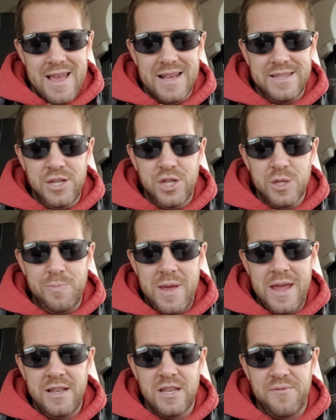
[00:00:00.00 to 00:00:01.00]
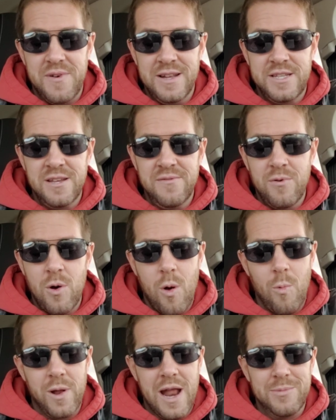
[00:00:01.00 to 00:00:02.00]
Is he just being defensive
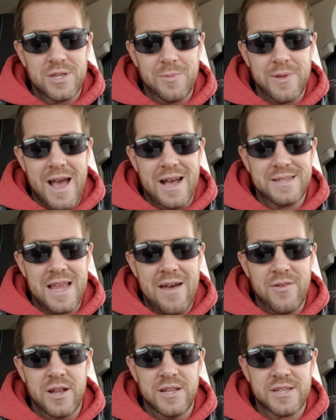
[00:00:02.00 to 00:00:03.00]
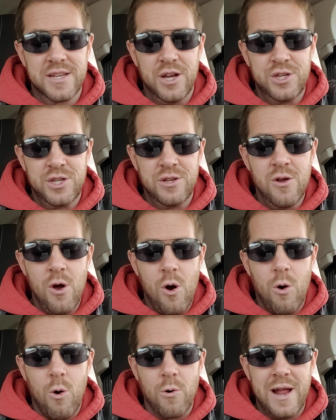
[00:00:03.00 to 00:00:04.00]
when I'm simply having a discussion
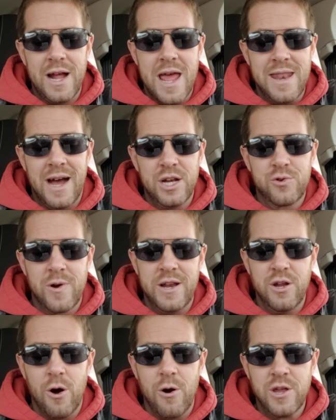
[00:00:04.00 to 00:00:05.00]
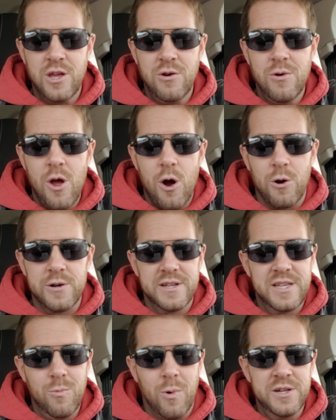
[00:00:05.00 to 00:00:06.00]
or not trying to argue, or
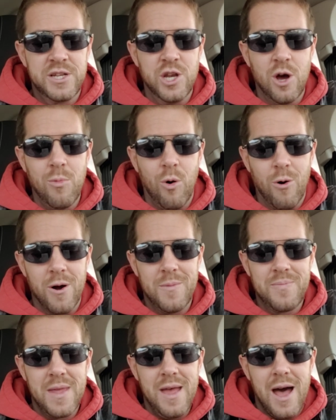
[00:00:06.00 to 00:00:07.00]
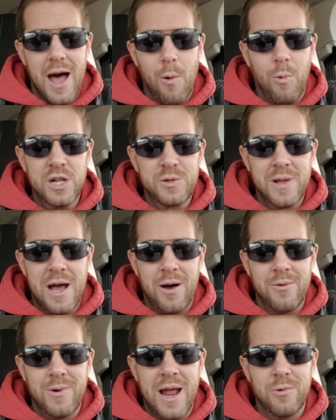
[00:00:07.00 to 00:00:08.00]
does he want to know more? I once went
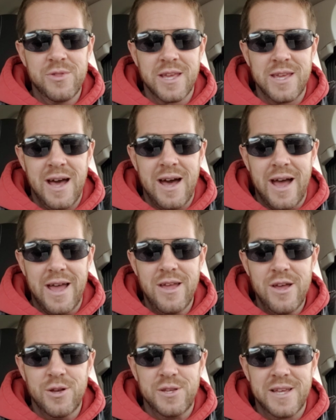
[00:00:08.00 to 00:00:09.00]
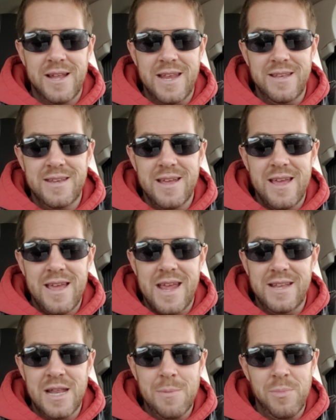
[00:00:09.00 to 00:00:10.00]
out with a guy who said
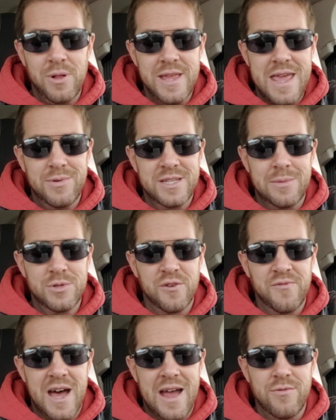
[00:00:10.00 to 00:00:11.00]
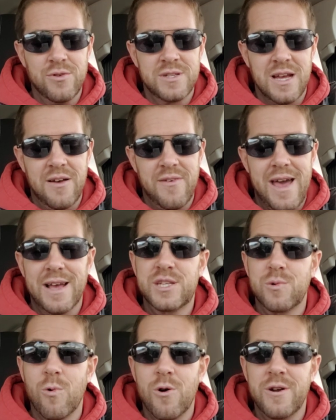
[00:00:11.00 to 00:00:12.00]
he didn't believe some survivors of
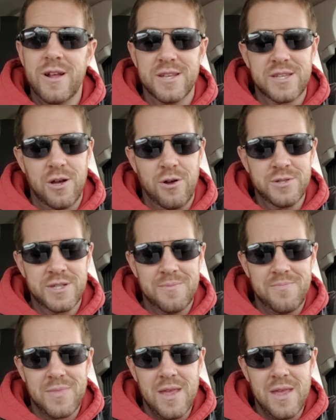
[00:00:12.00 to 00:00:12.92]
S-word assault